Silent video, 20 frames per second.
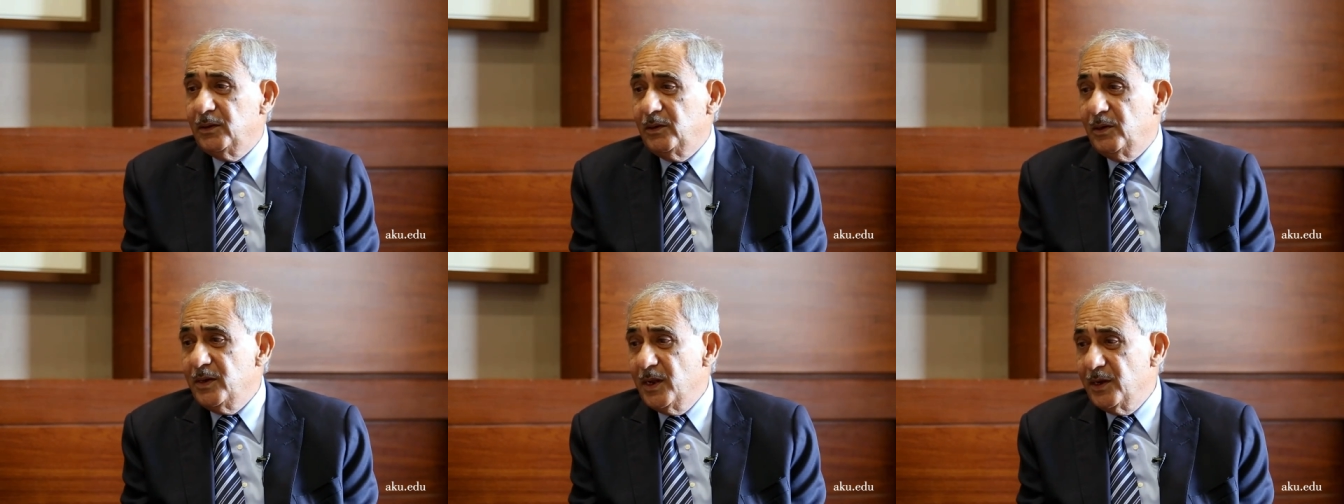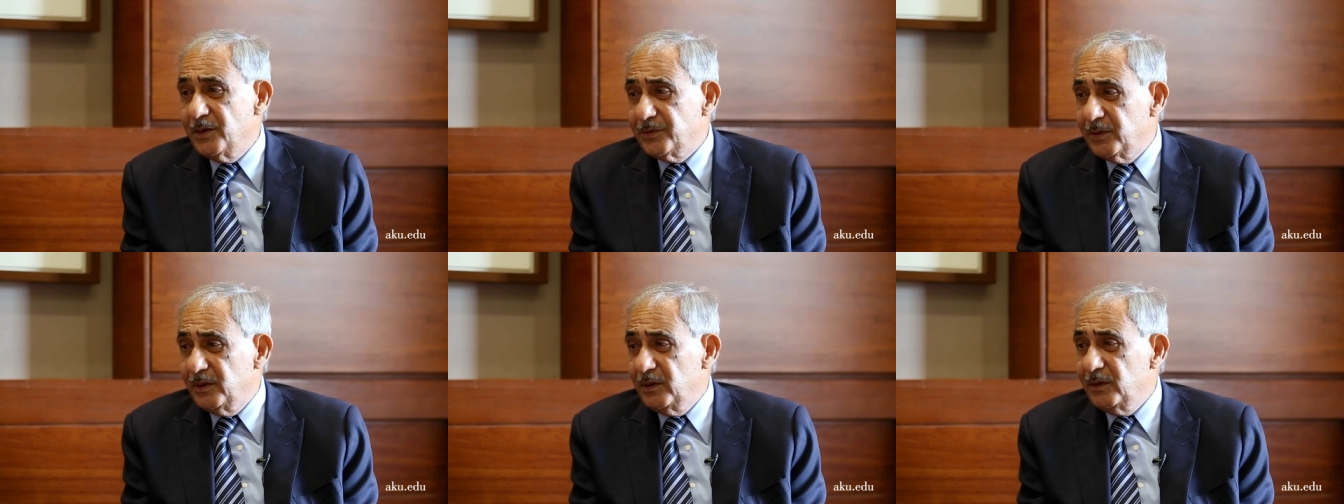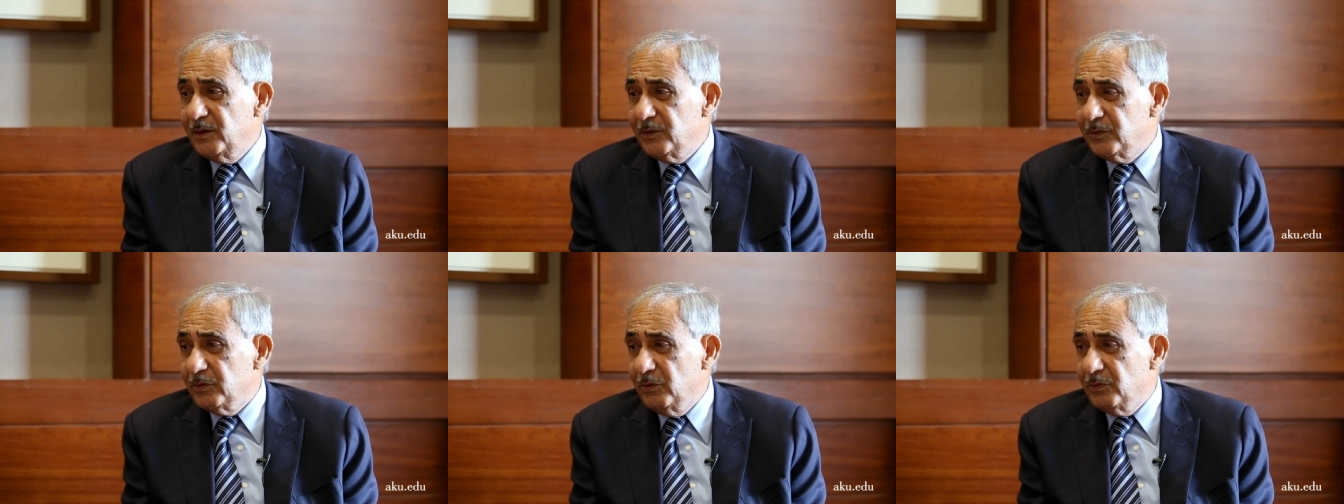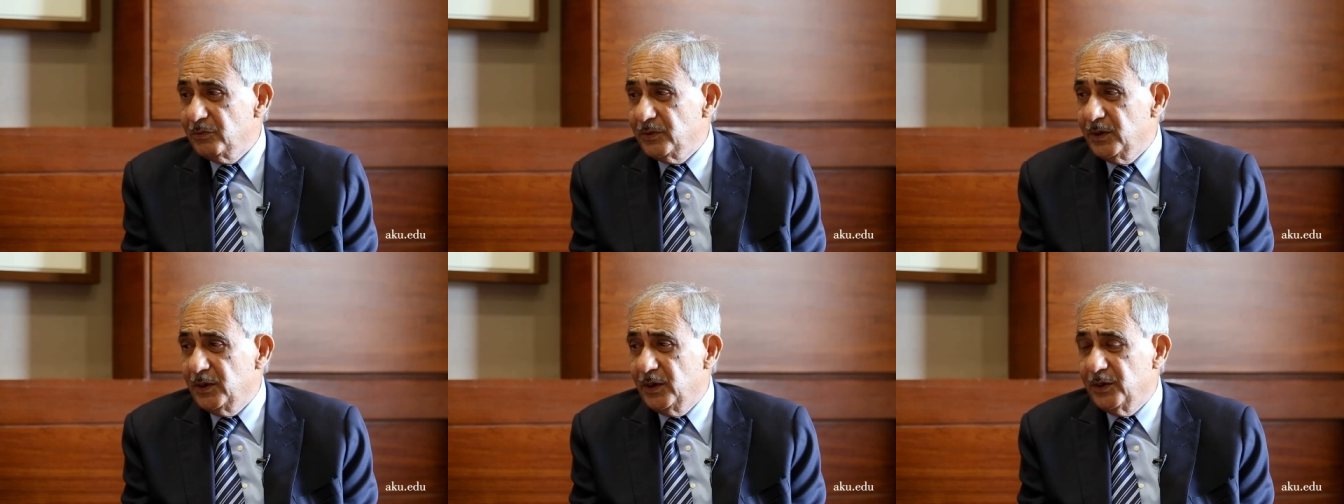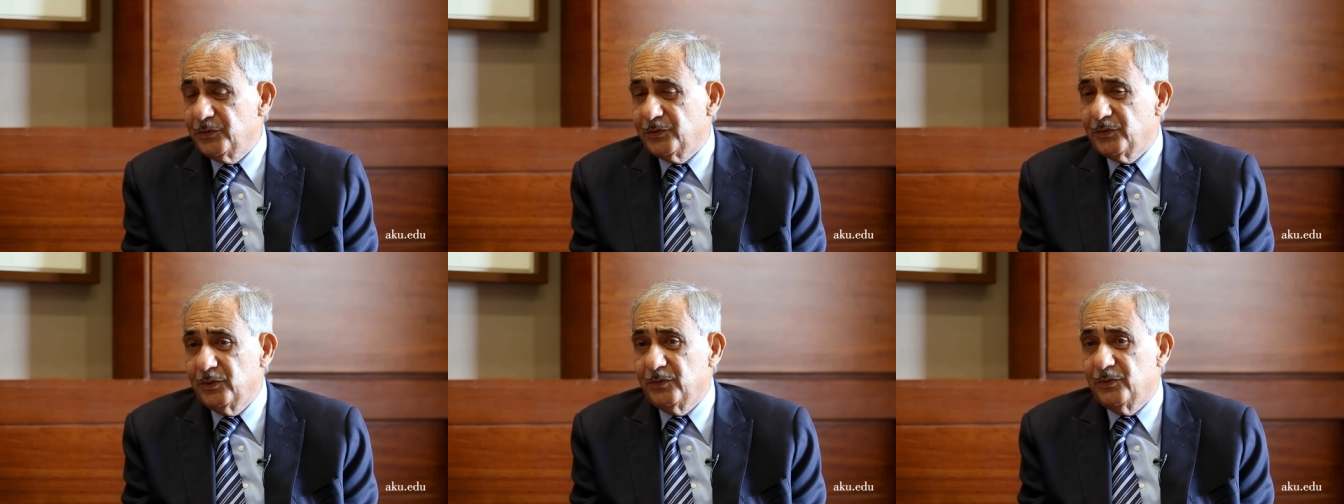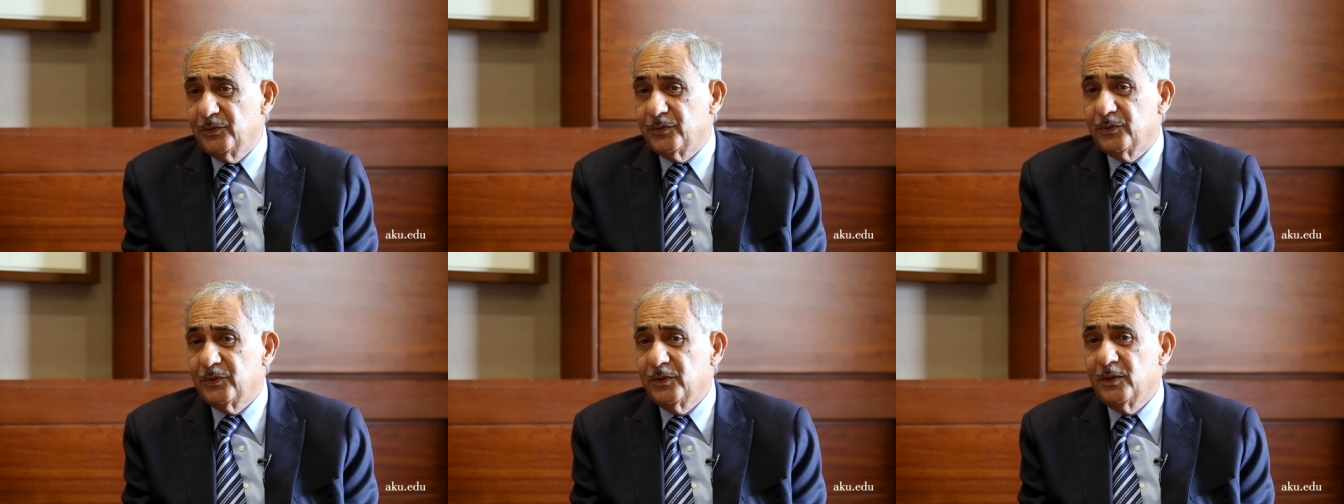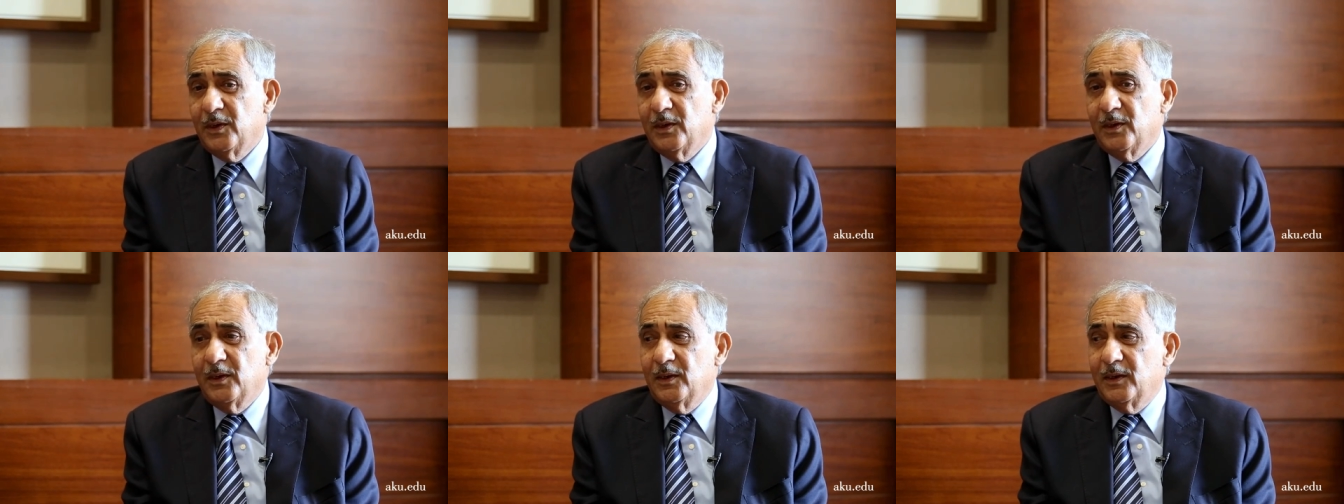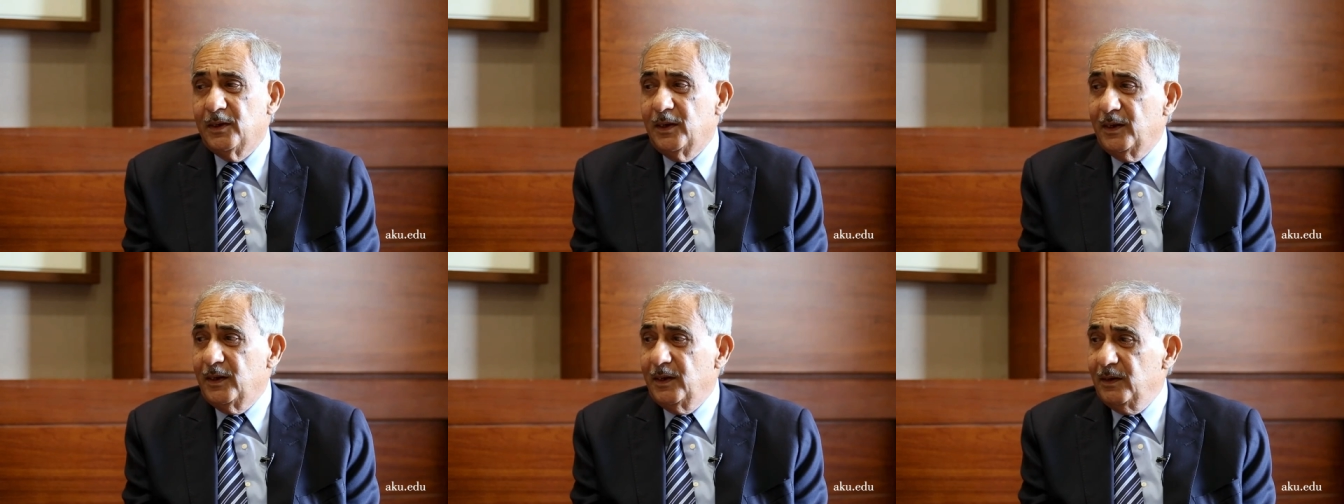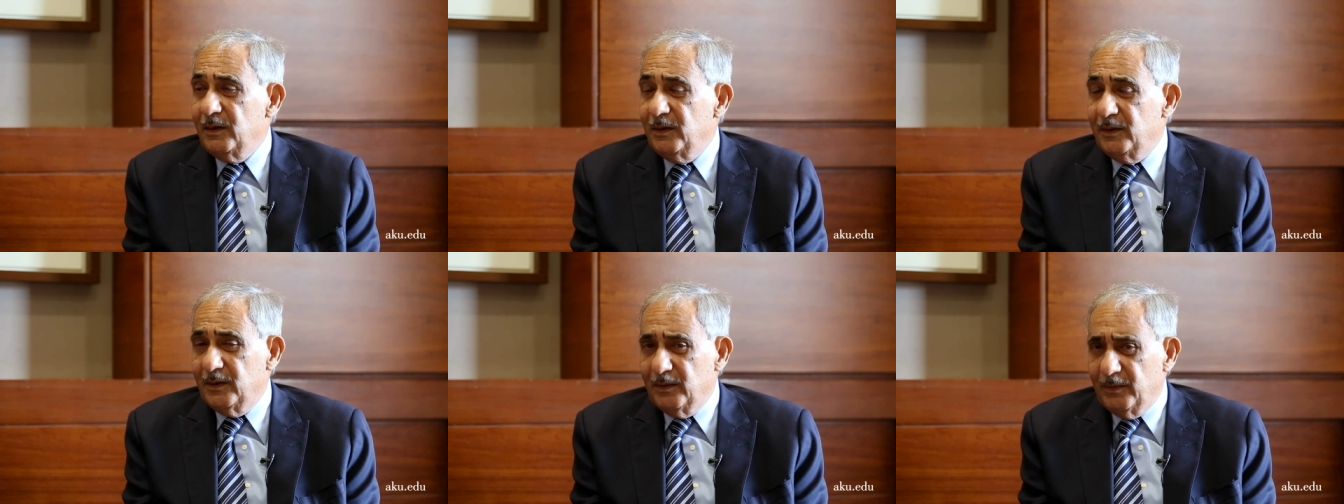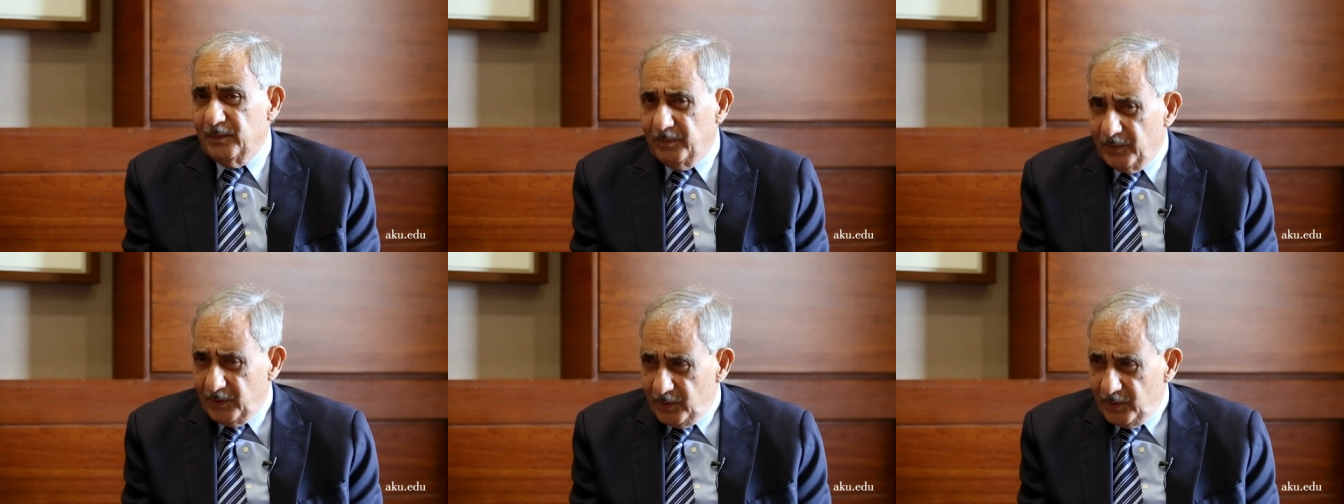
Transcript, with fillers: national associations and uh,